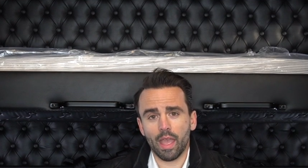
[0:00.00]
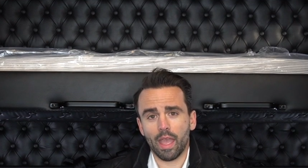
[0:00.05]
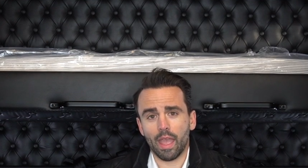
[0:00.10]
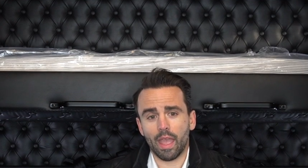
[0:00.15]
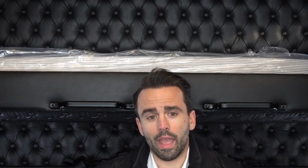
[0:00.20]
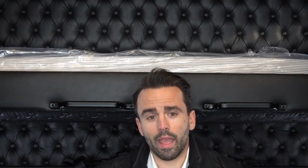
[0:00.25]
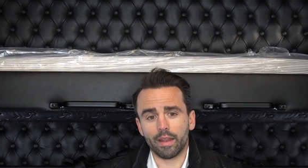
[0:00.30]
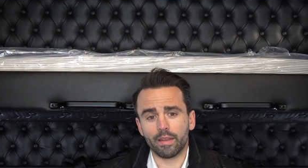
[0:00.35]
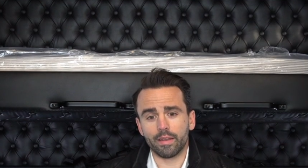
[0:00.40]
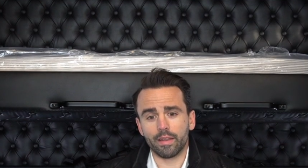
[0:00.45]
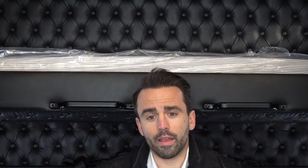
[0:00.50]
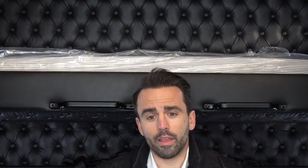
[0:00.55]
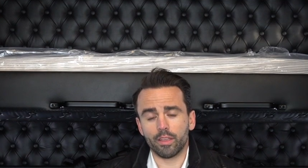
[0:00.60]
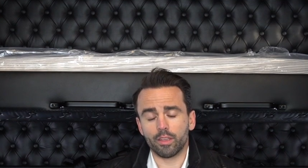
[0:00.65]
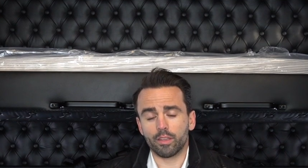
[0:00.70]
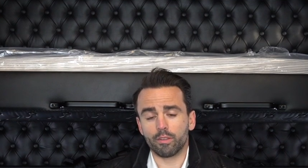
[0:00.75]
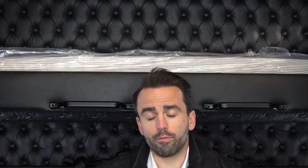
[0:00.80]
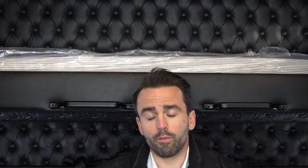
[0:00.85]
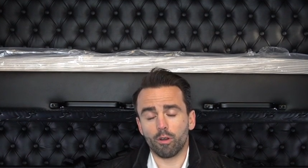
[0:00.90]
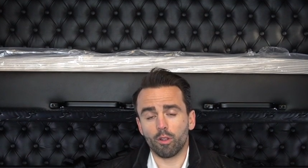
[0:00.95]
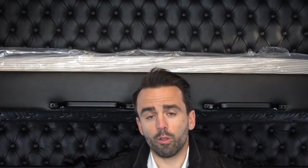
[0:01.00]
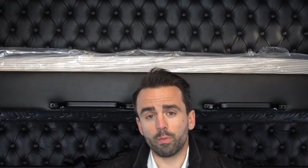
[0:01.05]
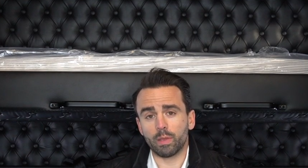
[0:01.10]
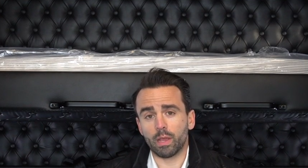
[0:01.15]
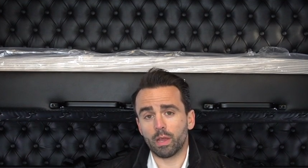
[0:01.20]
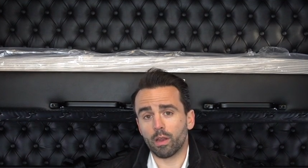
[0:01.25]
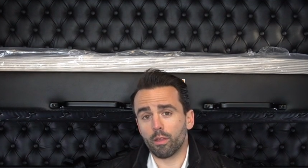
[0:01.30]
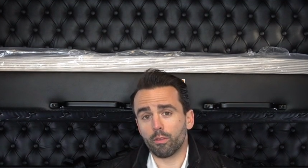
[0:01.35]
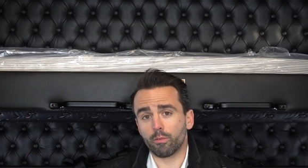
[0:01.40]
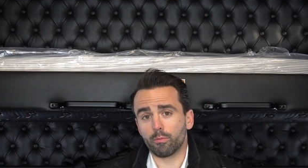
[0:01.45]
And you can follow me
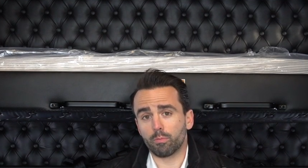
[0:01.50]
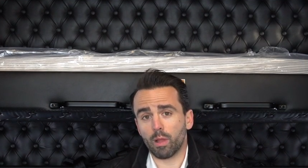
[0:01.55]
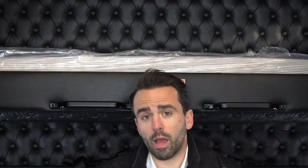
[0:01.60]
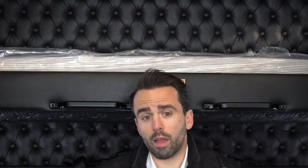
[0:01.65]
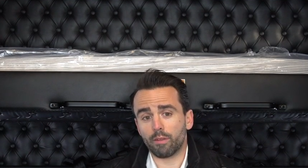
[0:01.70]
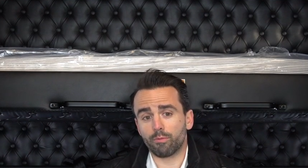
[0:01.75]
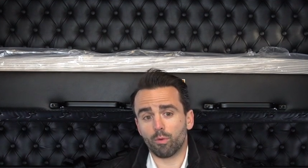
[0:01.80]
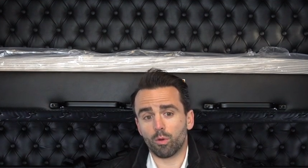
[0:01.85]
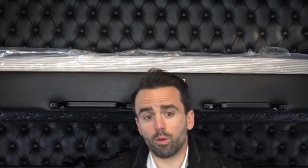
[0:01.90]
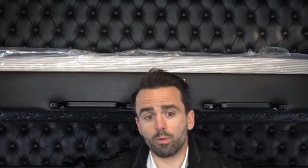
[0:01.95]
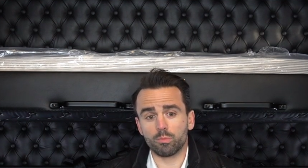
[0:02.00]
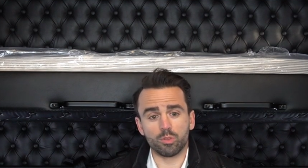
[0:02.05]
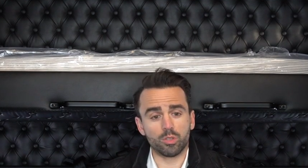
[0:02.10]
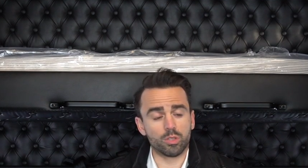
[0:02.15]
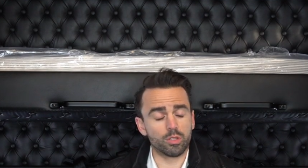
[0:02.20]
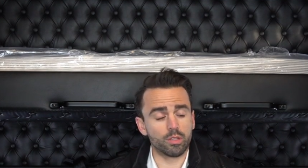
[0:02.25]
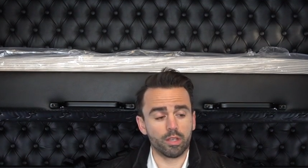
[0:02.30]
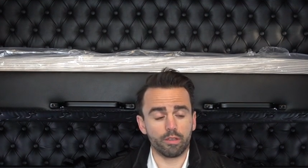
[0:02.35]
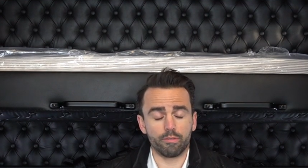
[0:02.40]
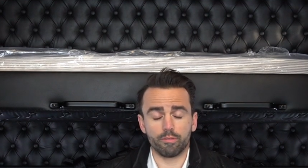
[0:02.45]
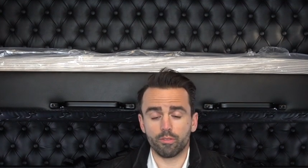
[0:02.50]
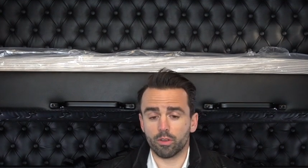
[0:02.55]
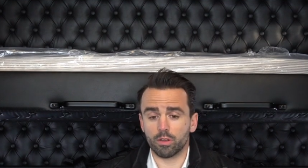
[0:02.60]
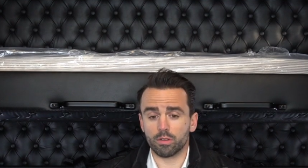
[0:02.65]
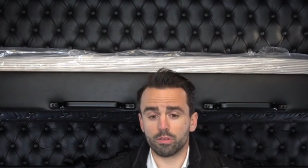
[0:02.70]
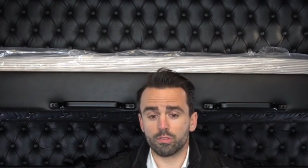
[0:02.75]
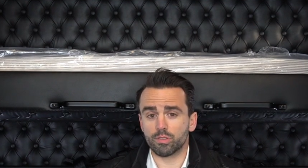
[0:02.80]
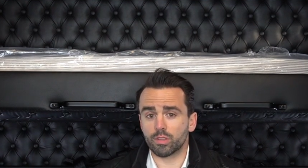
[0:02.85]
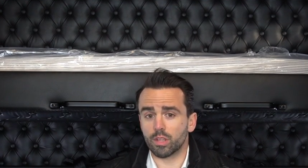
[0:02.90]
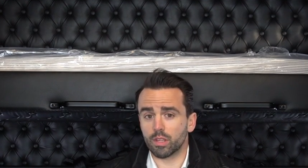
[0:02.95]
on other platforms if you're
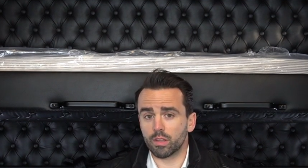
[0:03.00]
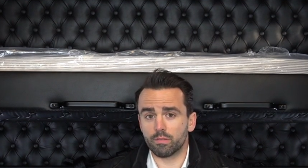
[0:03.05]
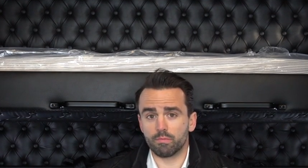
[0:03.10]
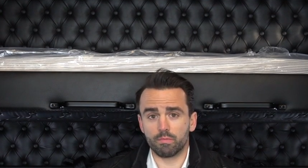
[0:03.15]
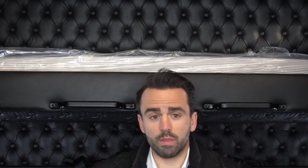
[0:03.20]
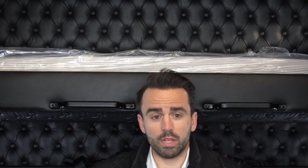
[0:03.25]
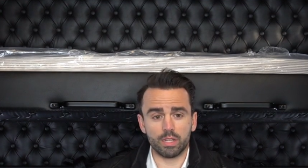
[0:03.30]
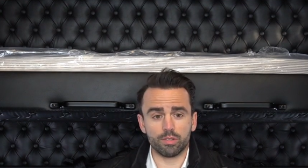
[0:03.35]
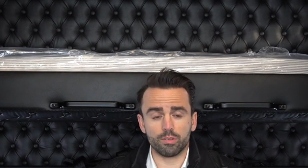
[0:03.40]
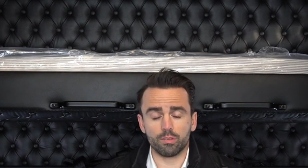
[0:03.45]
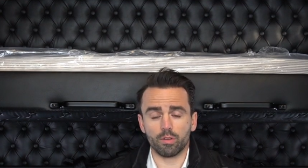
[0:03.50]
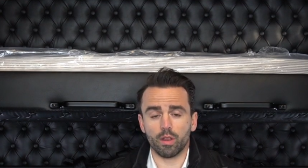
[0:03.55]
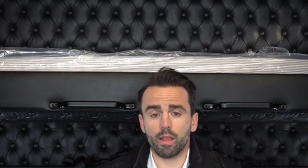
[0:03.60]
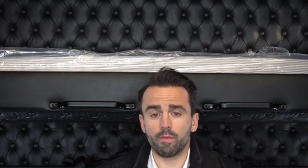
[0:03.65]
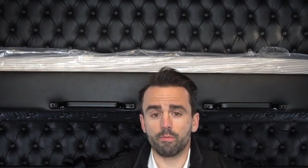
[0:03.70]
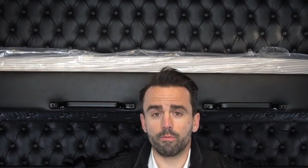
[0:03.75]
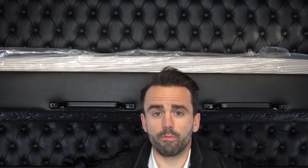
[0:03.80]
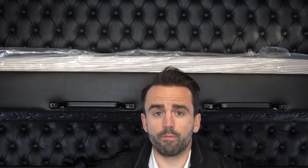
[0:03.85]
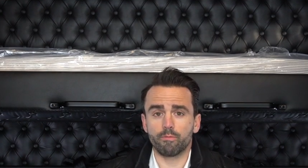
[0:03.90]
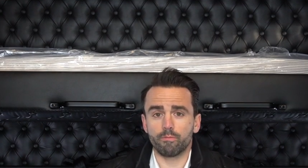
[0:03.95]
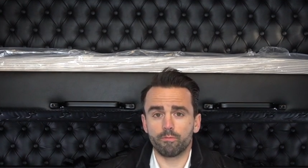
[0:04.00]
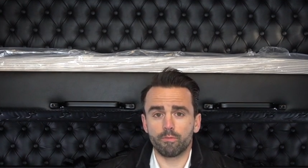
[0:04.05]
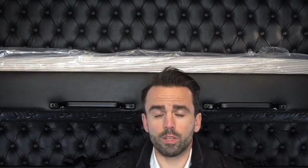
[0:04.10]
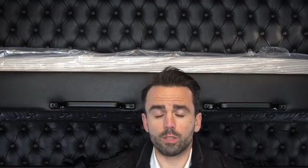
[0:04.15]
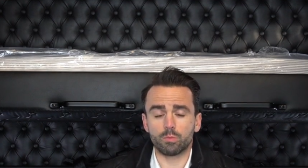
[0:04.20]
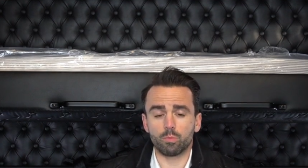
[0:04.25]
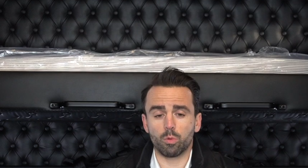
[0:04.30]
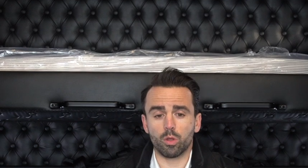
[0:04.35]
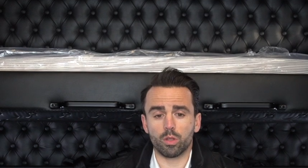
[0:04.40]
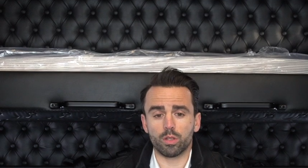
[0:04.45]
interested, Instagram,
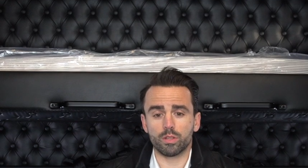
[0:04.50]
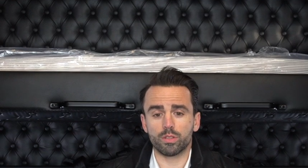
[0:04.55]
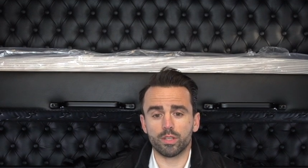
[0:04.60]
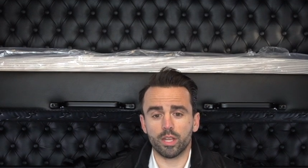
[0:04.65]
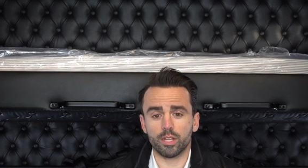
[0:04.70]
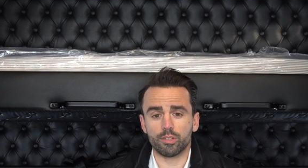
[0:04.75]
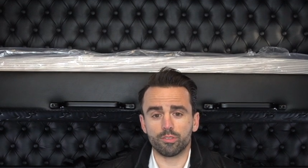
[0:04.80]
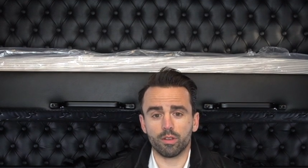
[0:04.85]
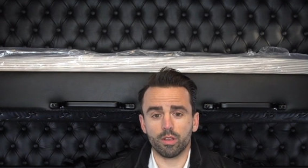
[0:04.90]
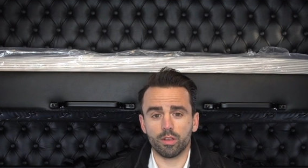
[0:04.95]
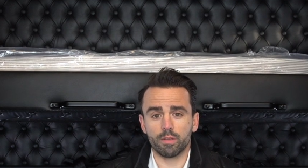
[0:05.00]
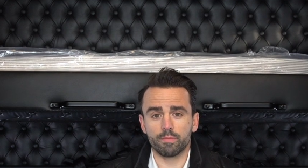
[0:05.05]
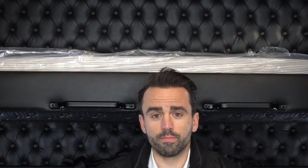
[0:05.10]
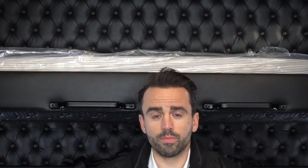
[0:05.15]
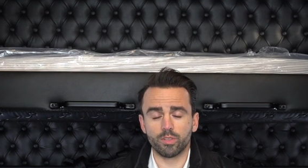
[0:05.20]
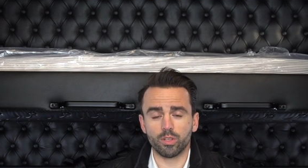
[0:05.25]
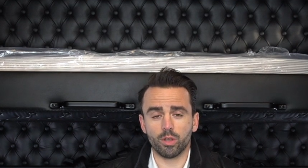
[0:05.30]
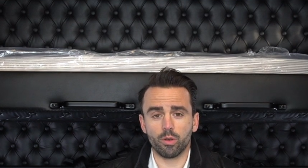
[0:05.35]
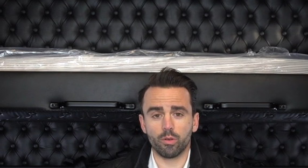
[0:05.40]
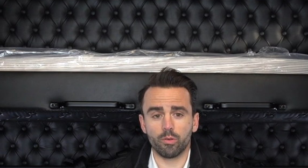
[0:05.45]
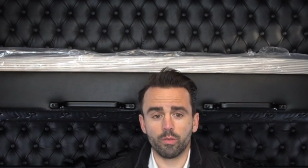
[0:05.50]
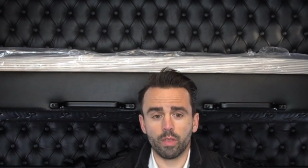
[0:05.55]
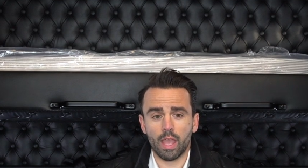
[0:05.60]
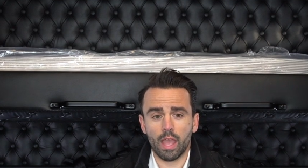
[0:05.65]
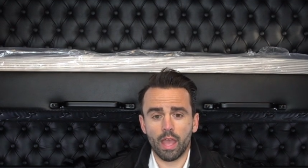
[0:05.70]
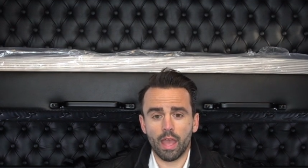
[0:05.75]
Facebook, etc. So